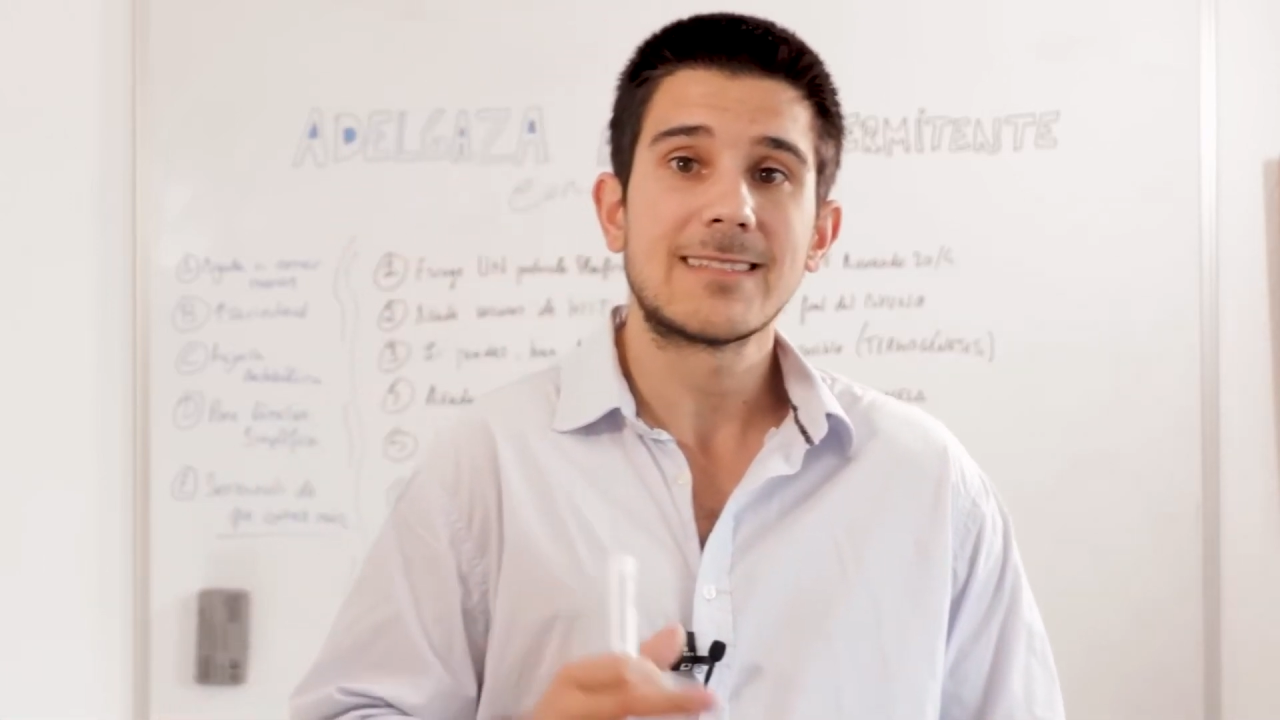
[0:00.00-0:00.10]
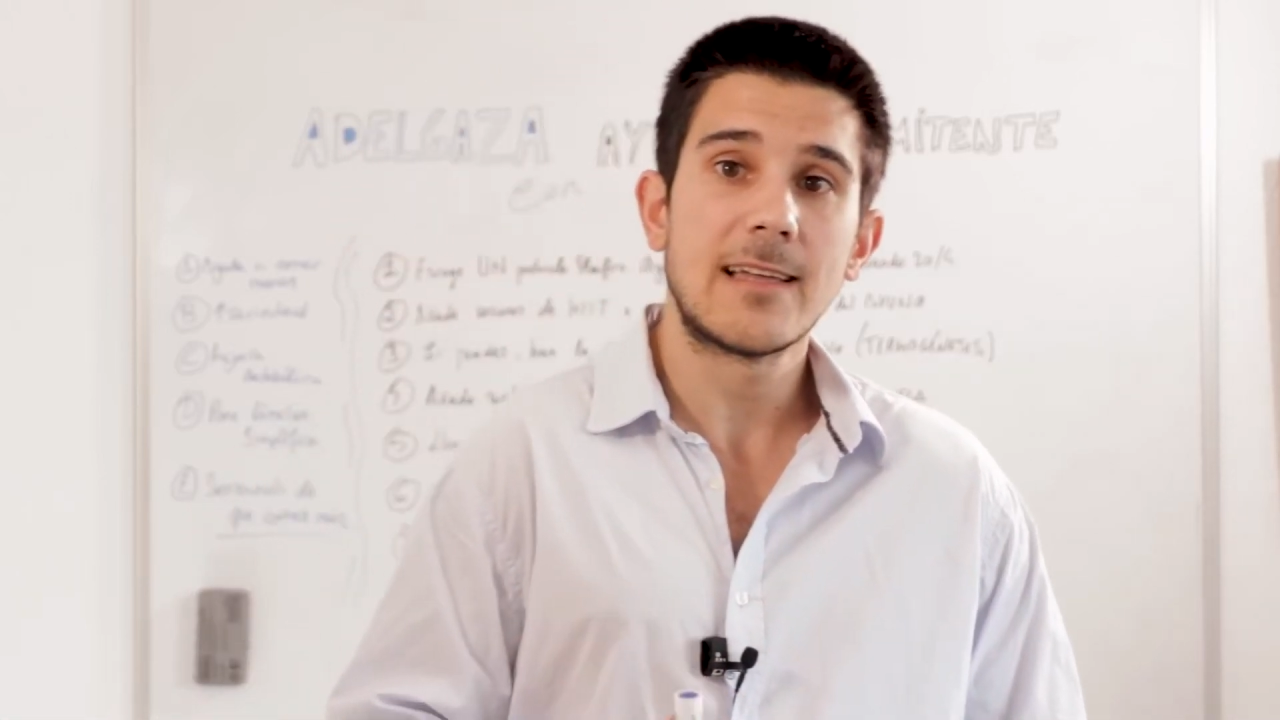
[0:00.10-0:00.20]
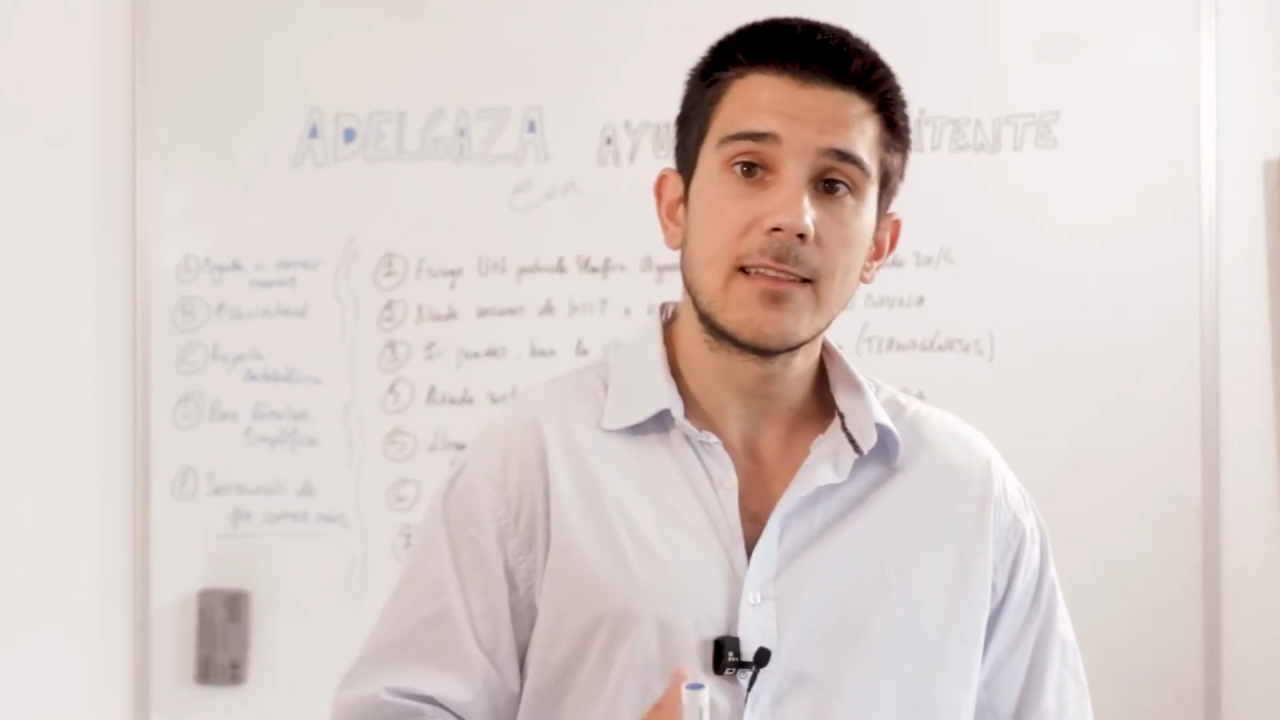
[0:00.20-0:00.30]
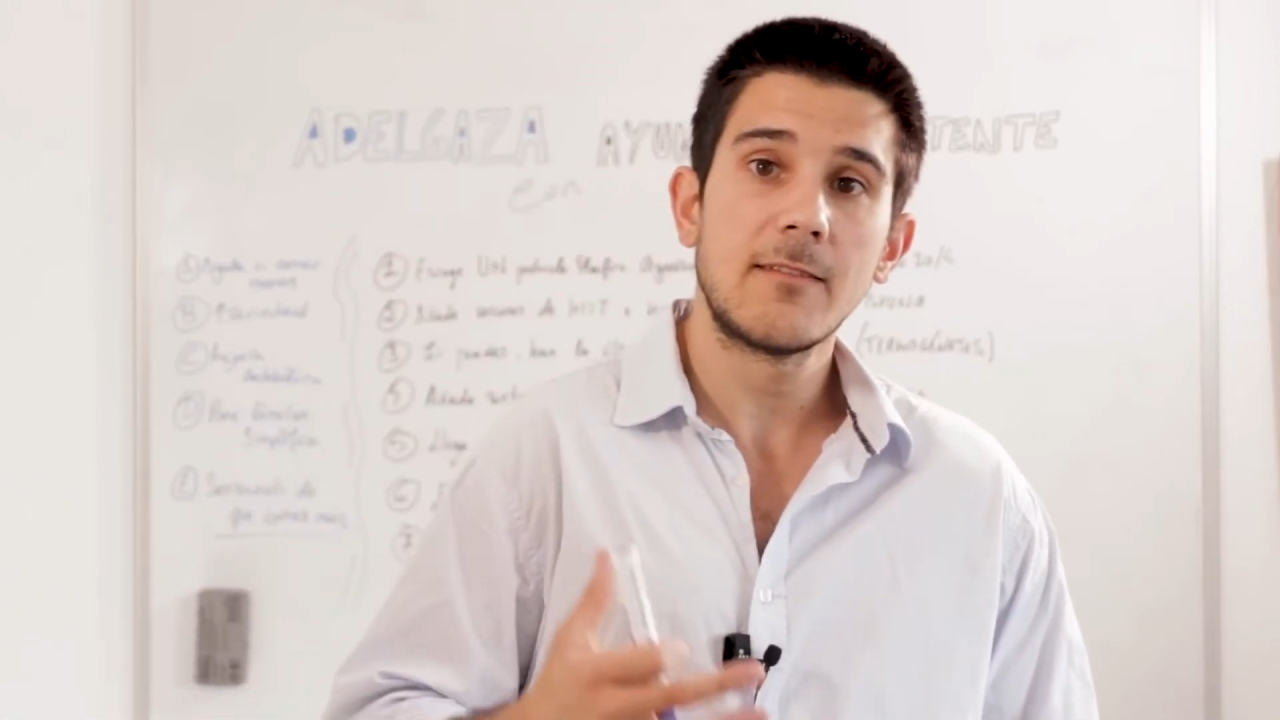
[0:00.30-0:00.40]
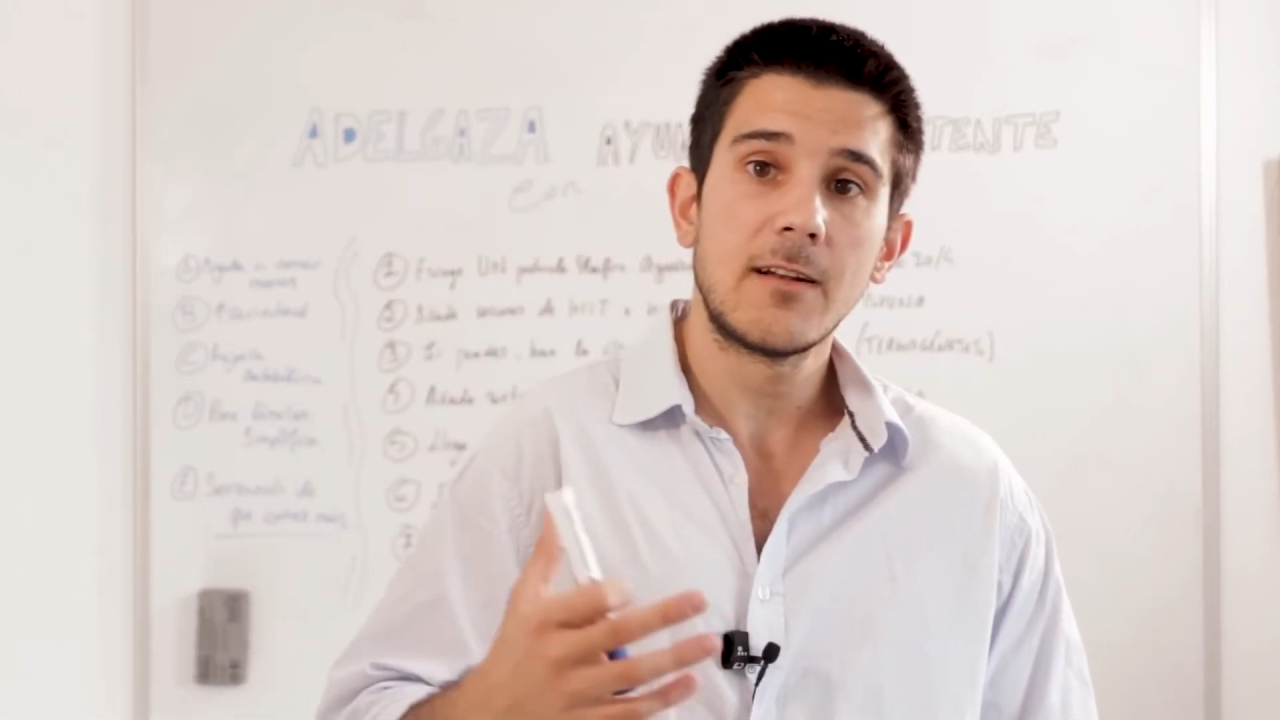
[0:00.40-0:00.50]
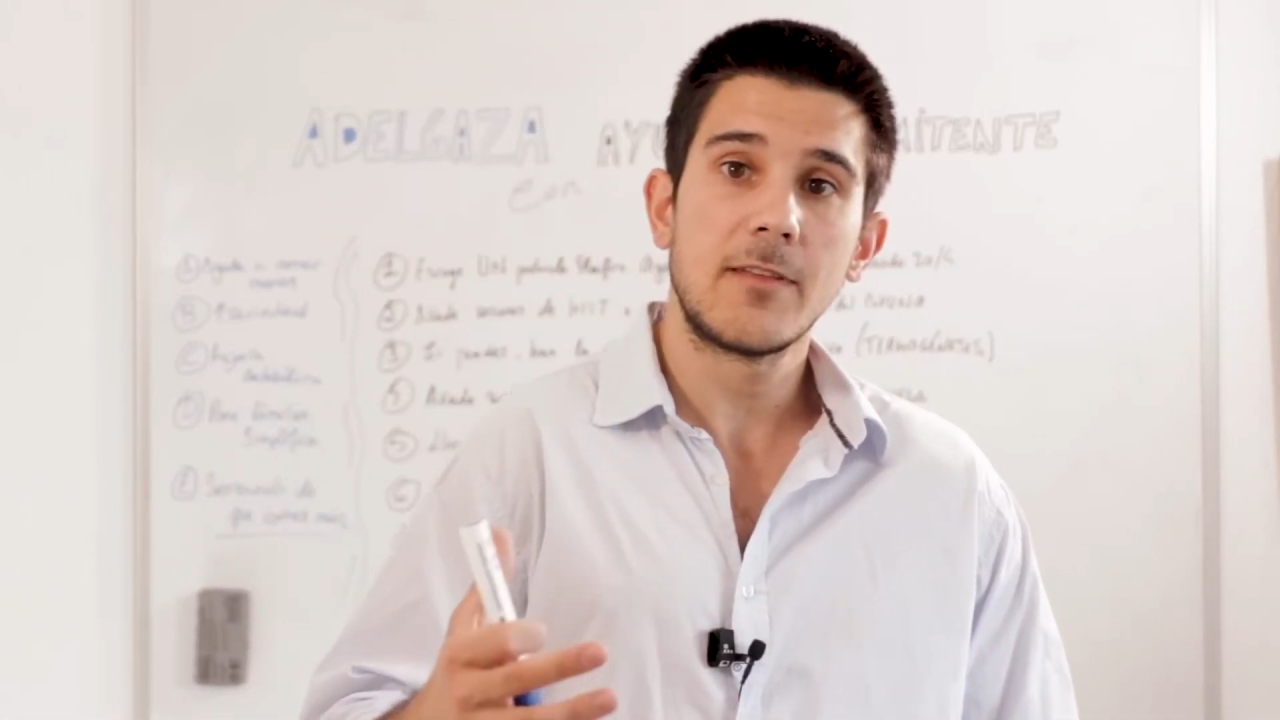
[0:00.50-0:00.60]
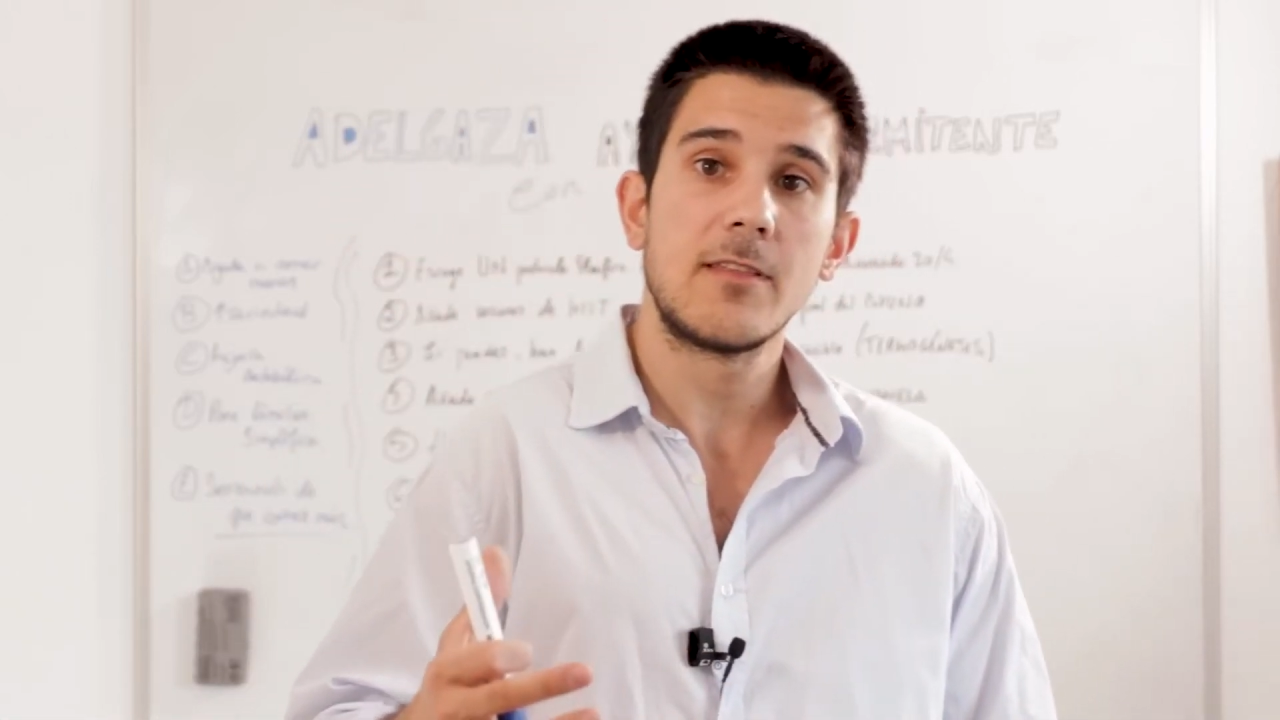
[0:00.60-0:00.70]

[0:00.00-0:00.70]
is quite